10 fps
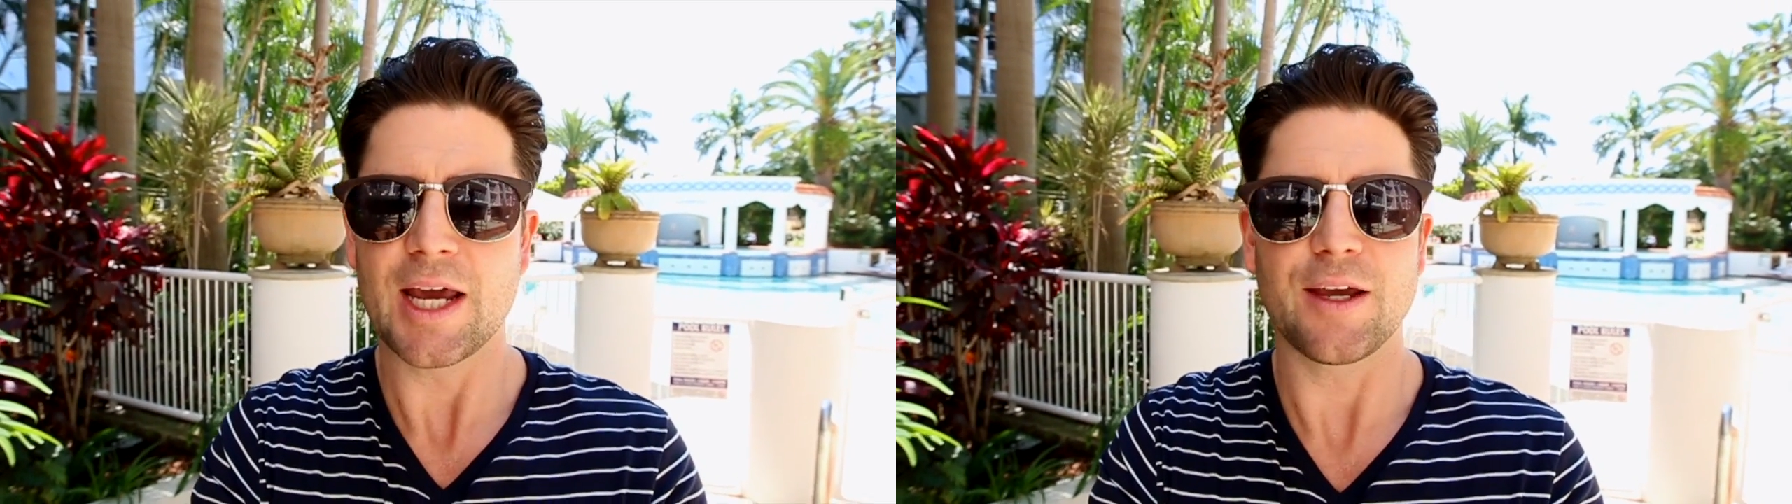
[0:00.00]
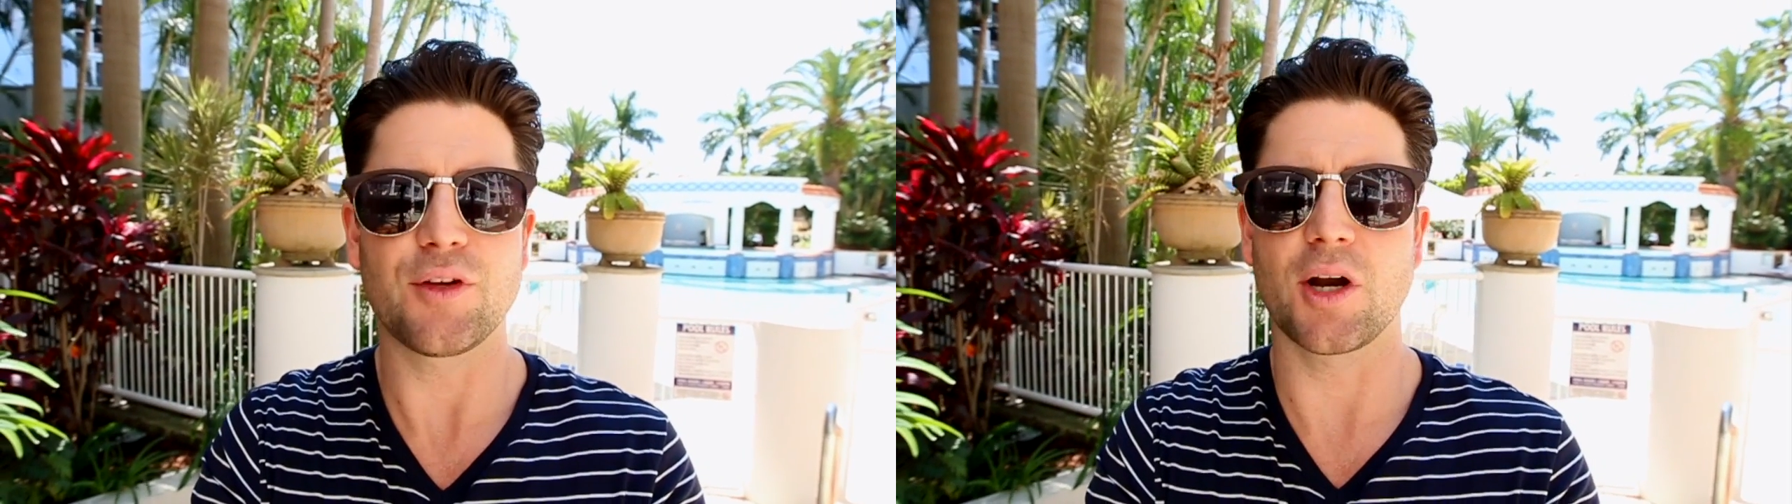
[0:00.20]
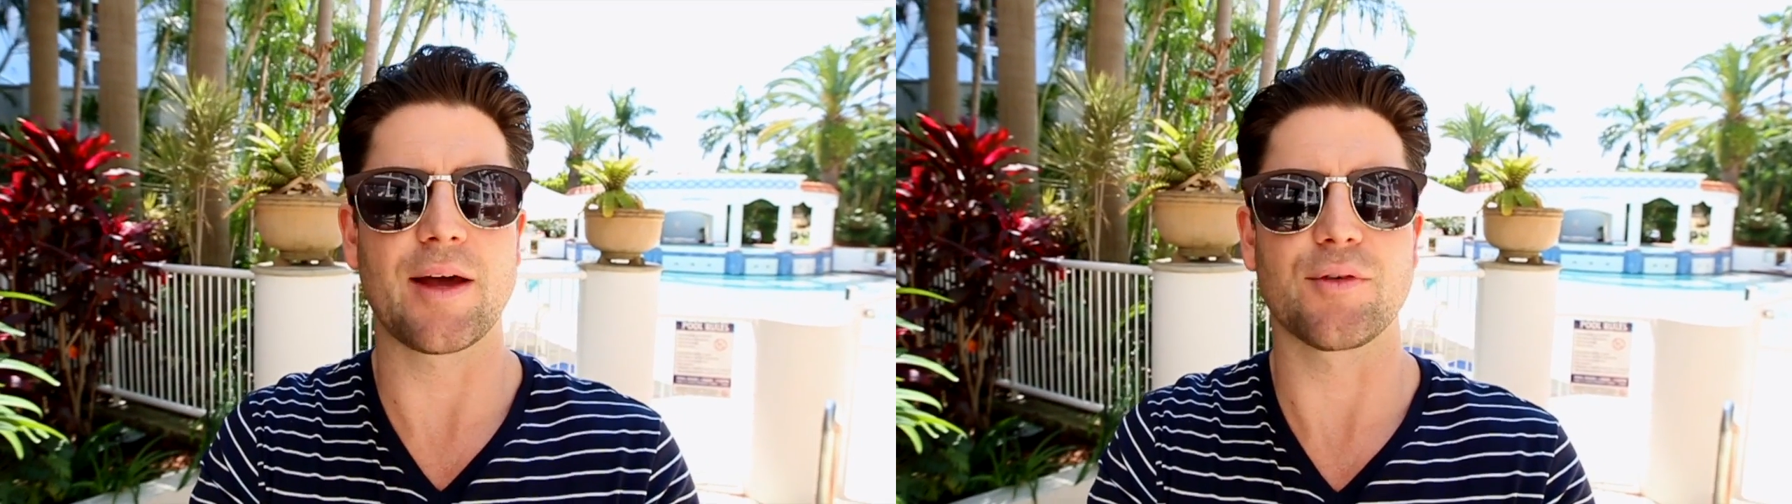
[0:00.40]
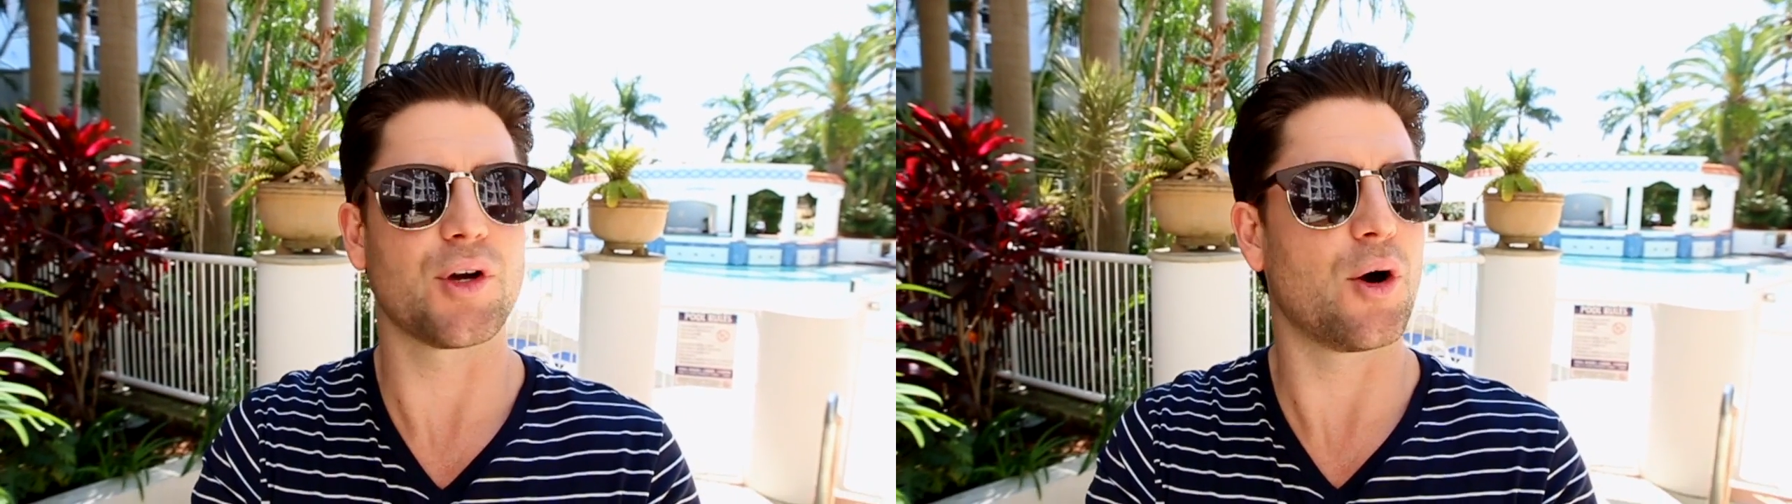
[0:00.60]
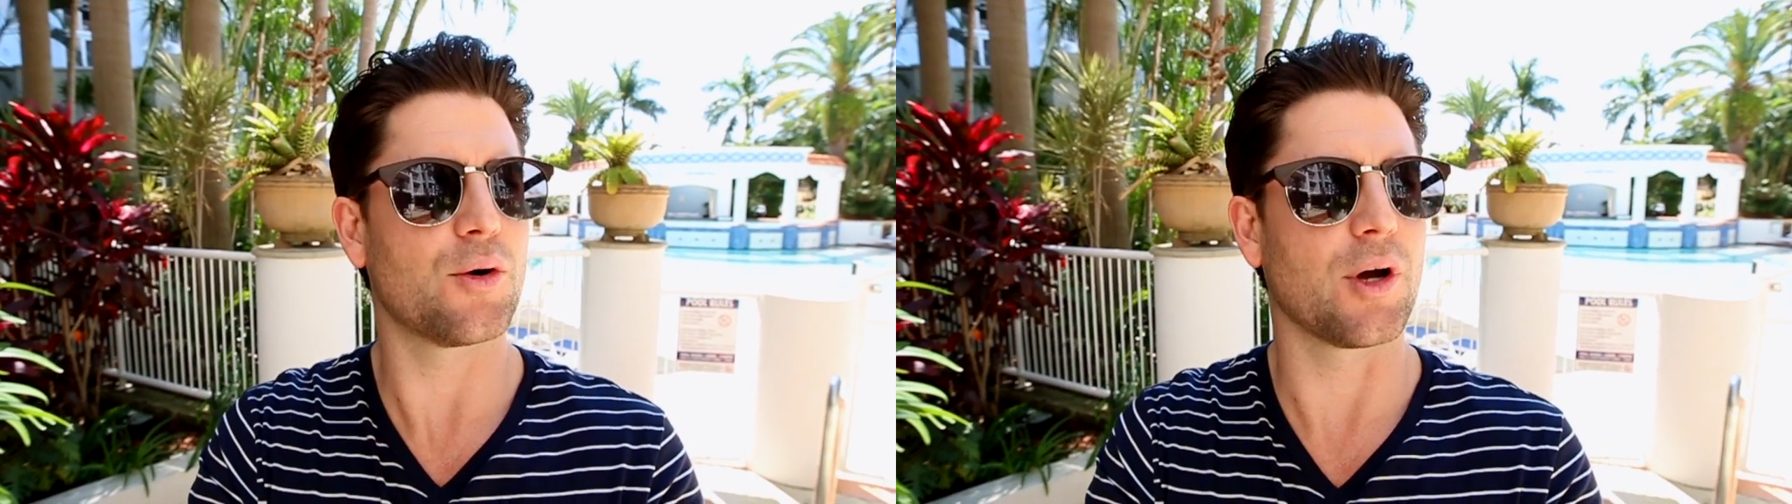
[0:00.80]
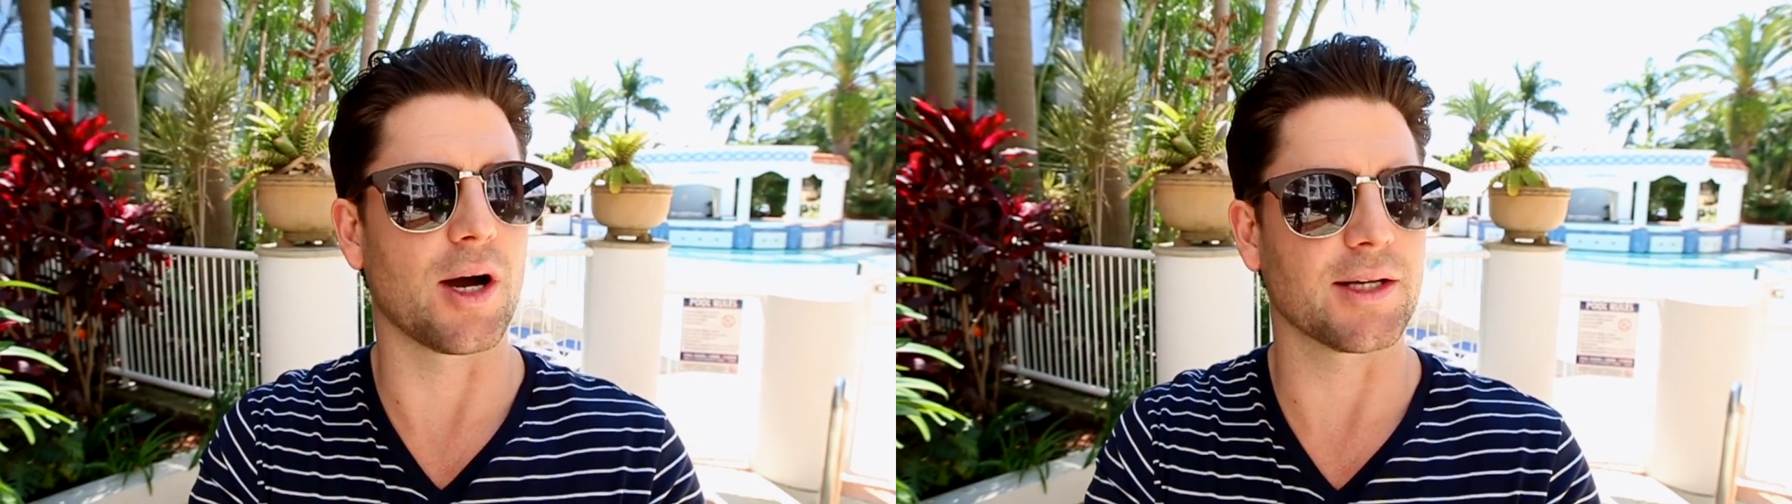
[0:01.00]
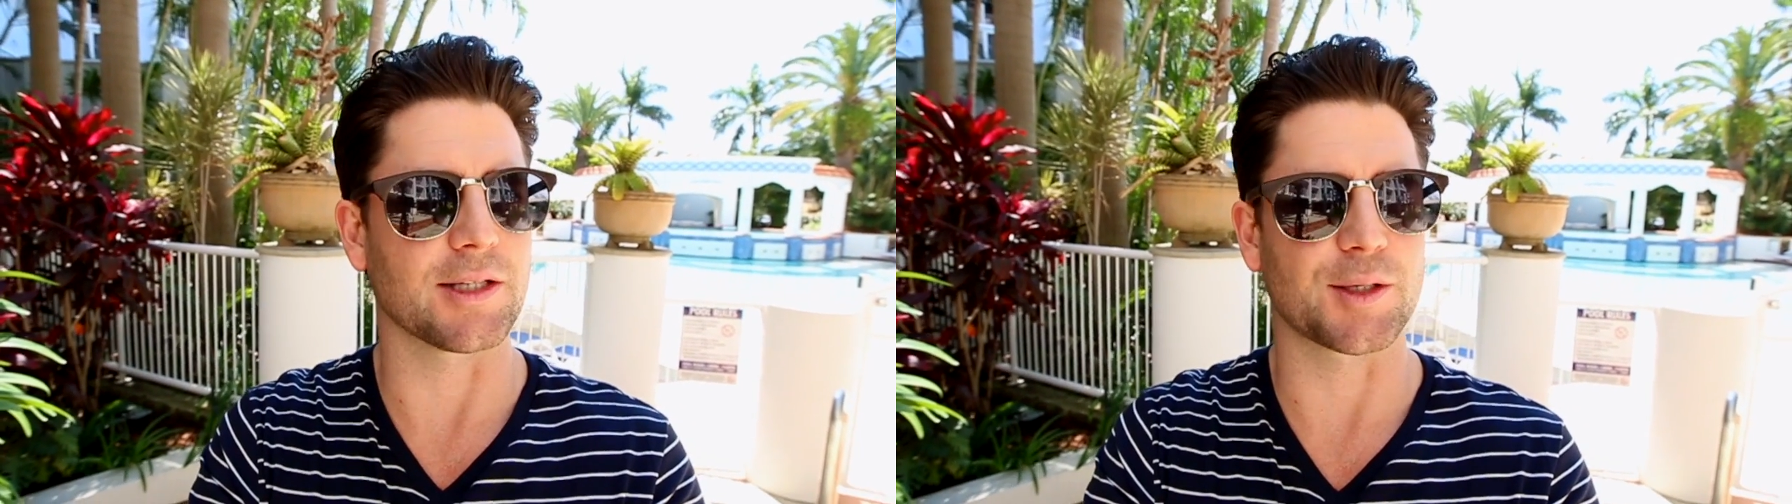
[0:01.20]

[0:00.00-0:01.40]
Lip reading: If you don't have a goal, guys,